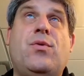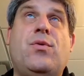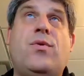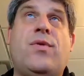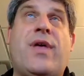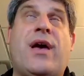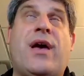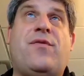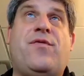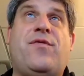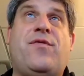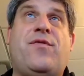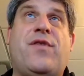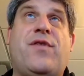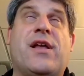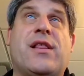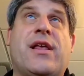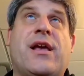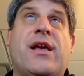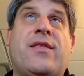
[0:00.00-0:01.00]
that
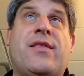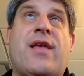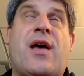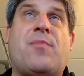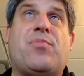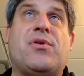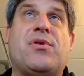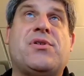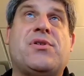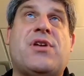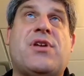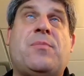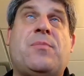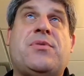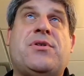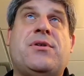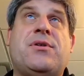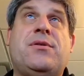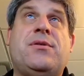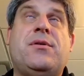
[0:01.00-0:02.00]
feeling and that
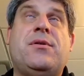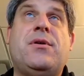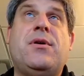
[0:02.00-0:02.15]
perception.